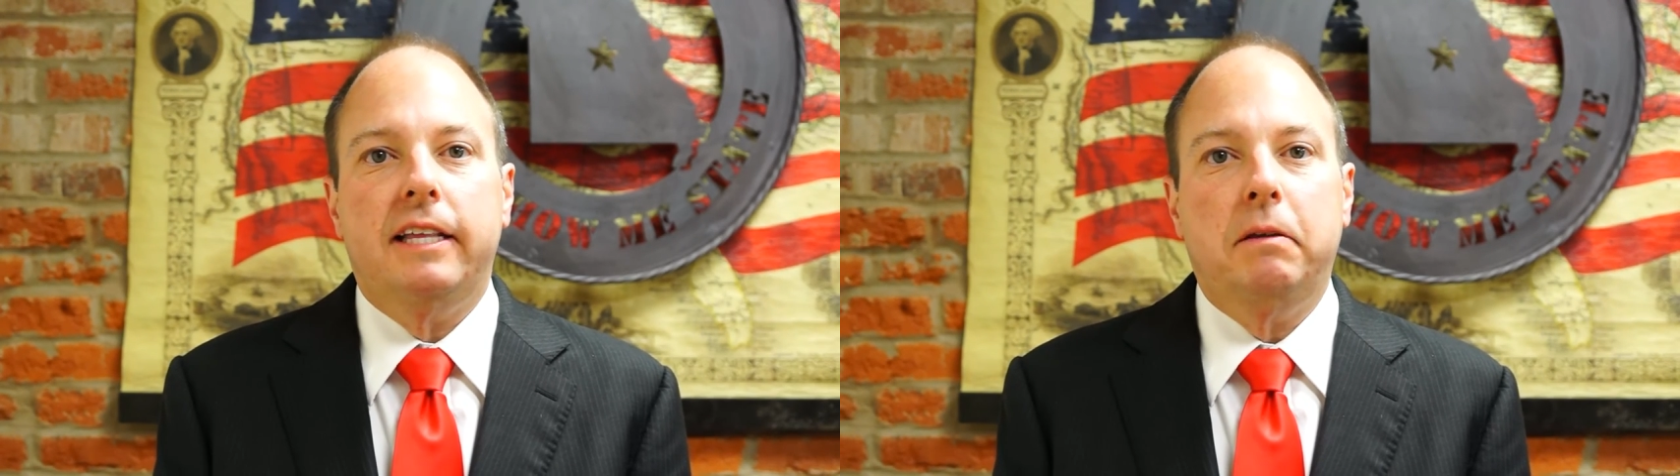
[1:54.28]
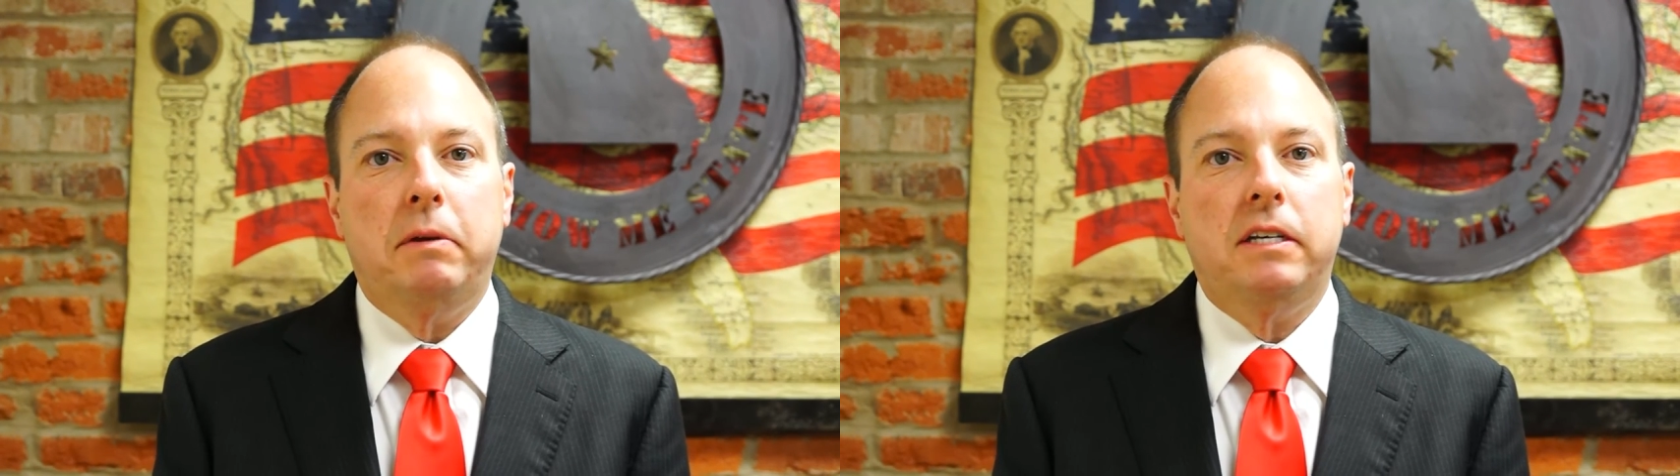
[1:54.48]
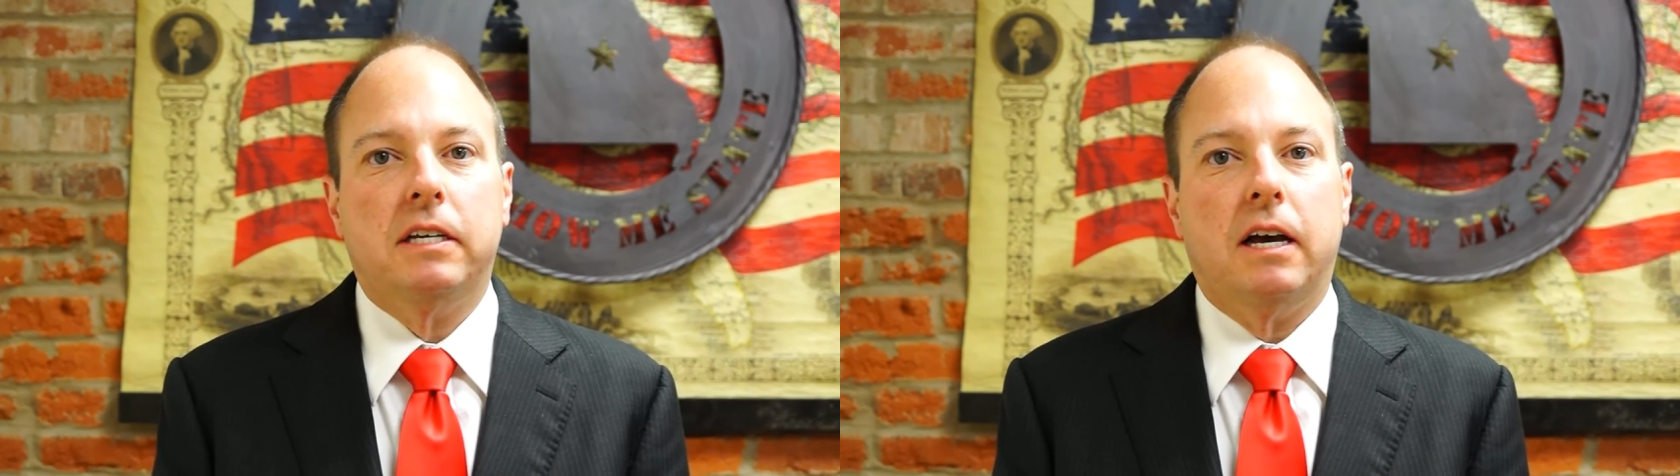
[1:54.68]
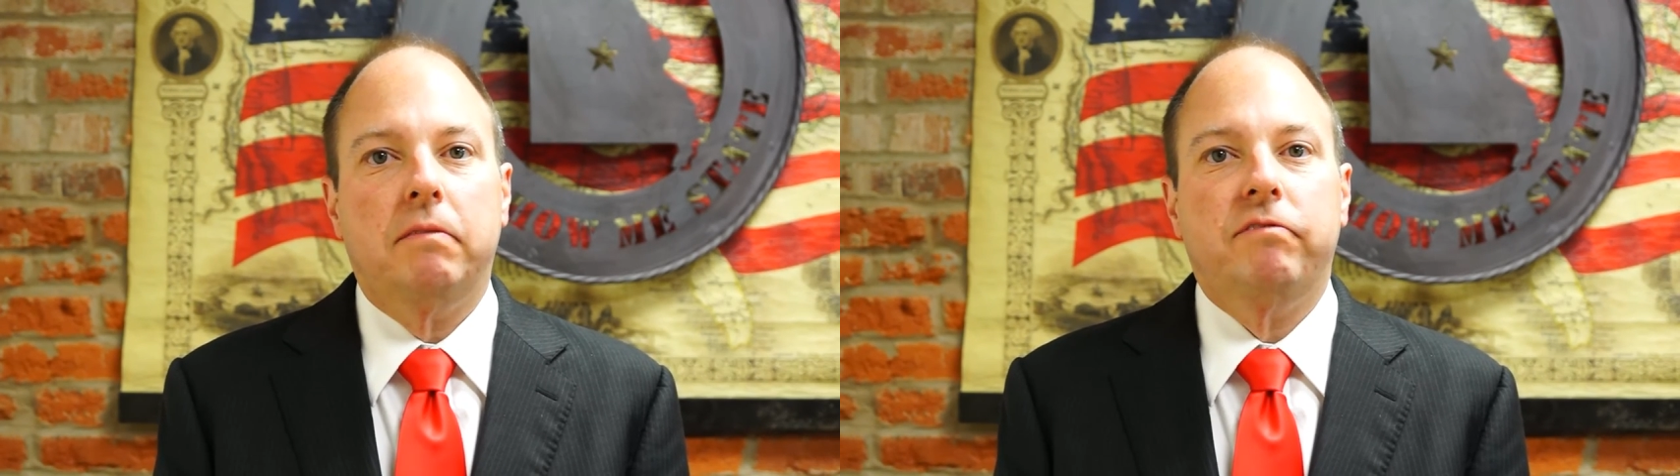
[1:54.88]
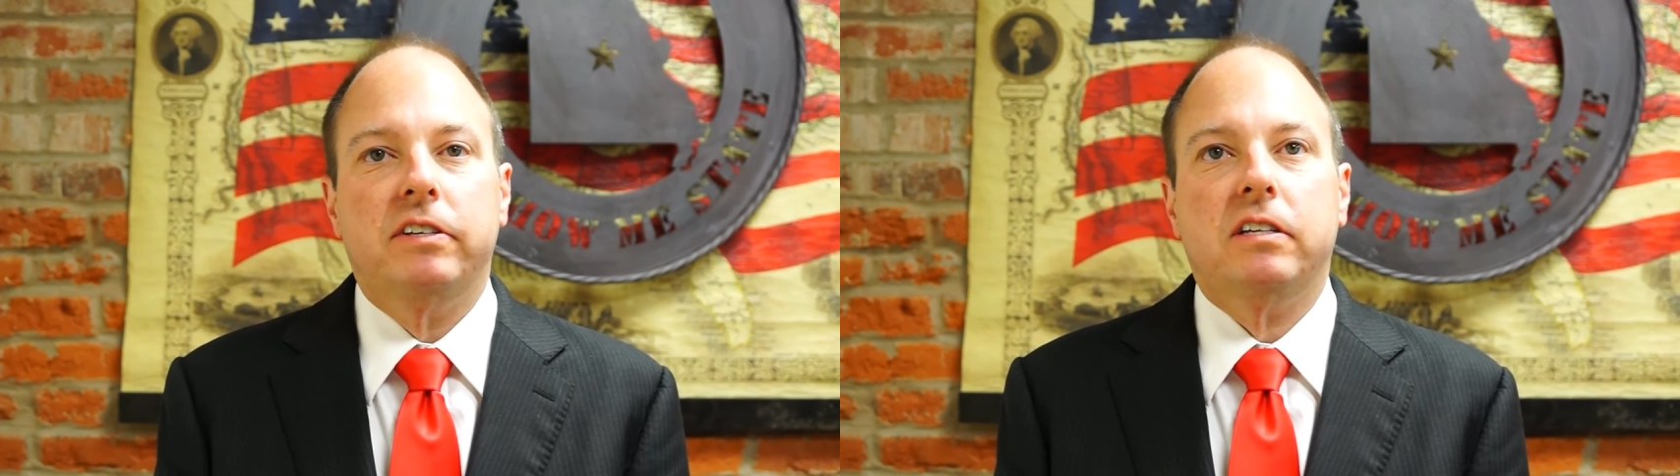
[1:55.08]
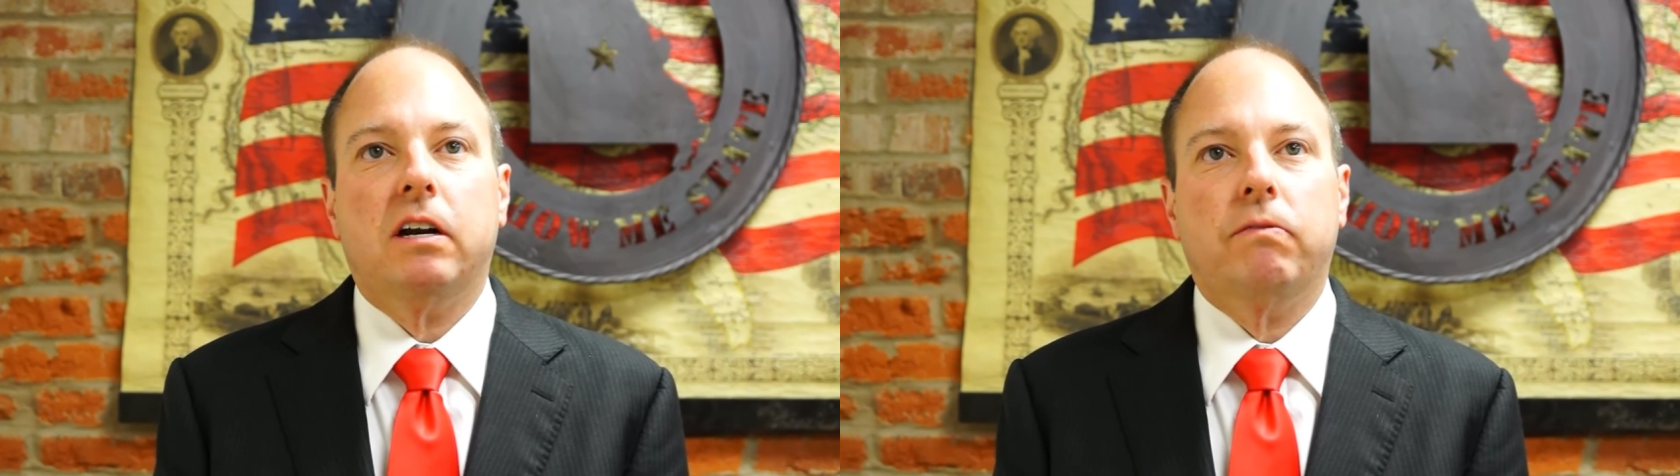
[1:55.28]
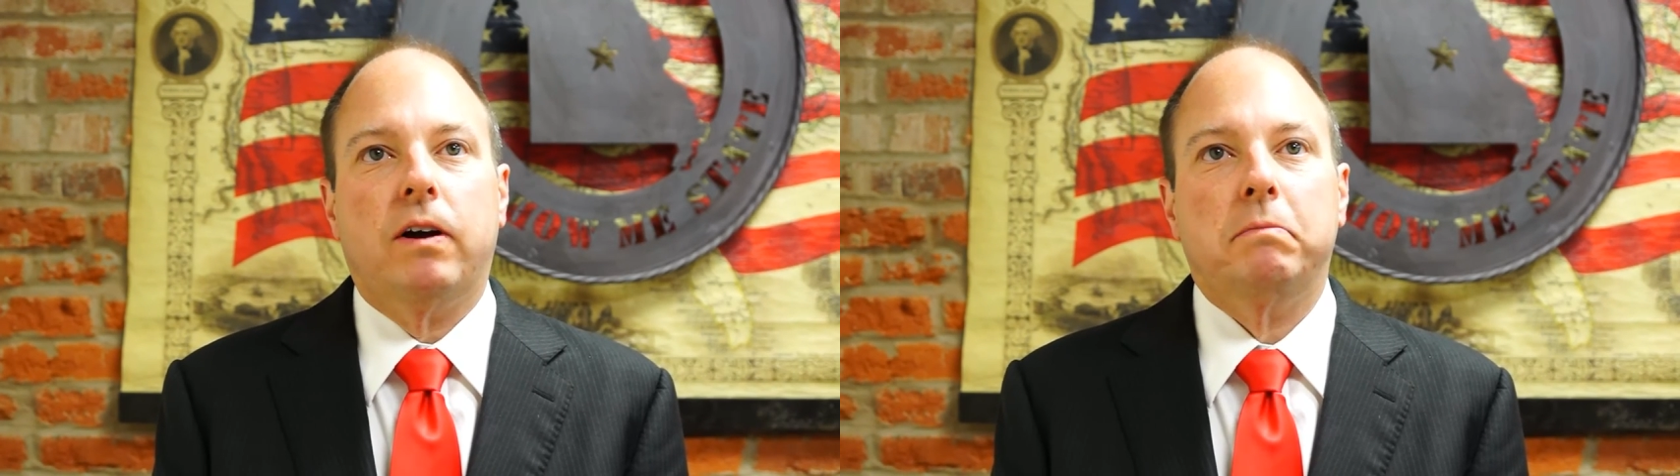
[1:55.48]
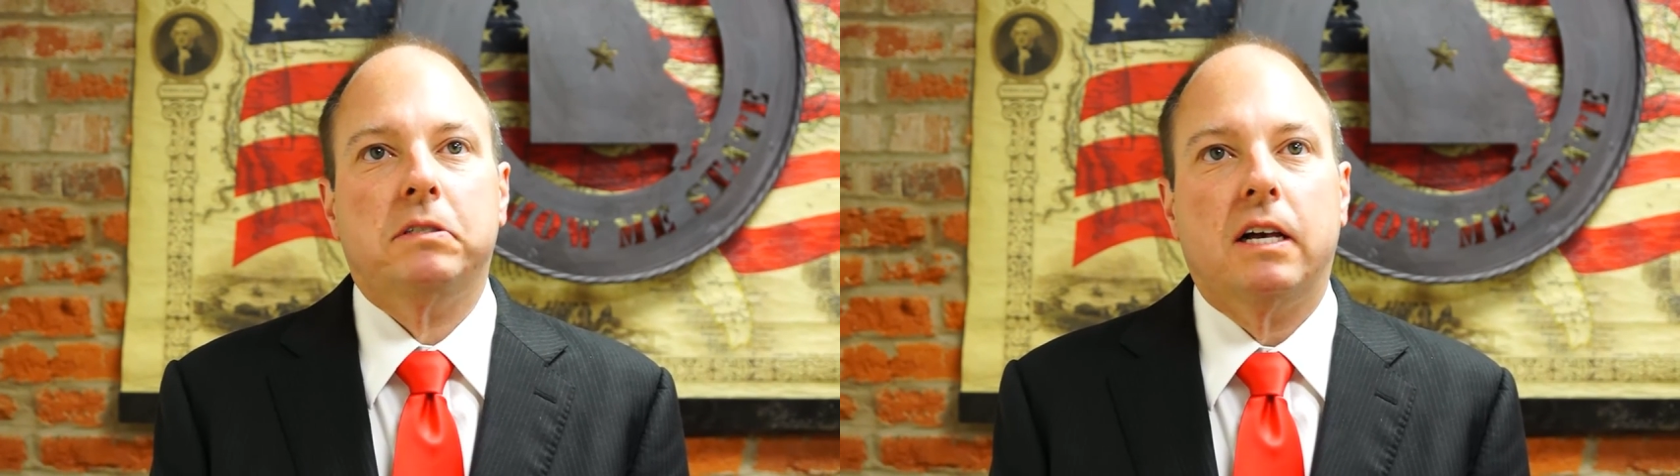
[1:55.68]
In the meantime, visit our
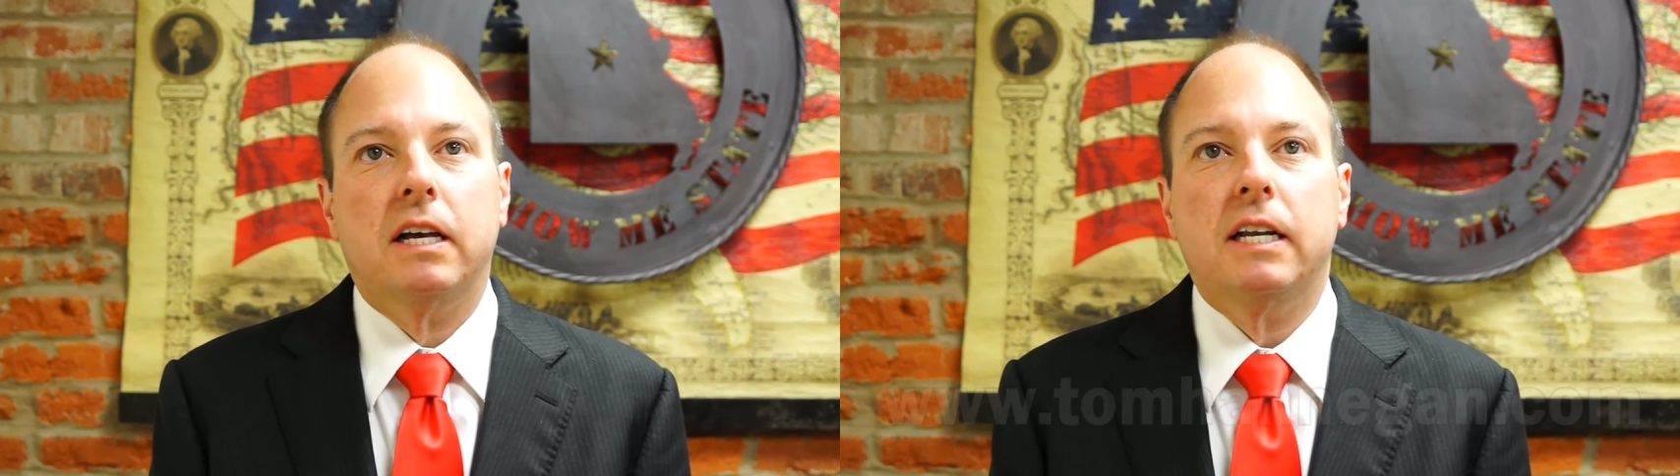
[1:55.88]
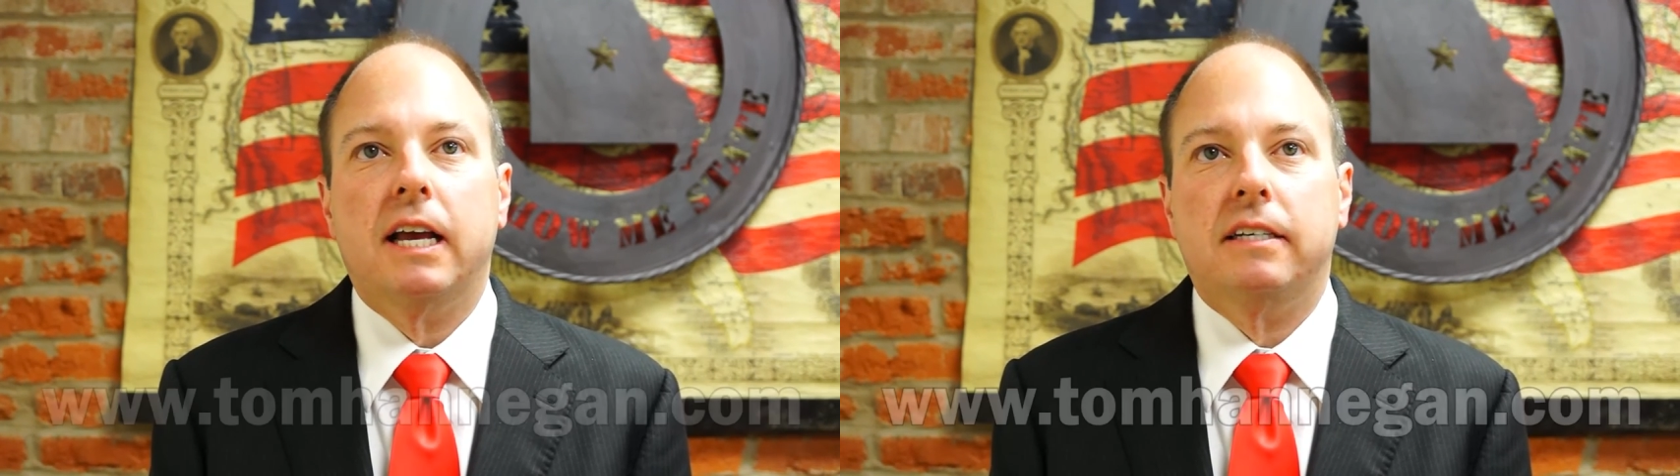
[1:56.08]
website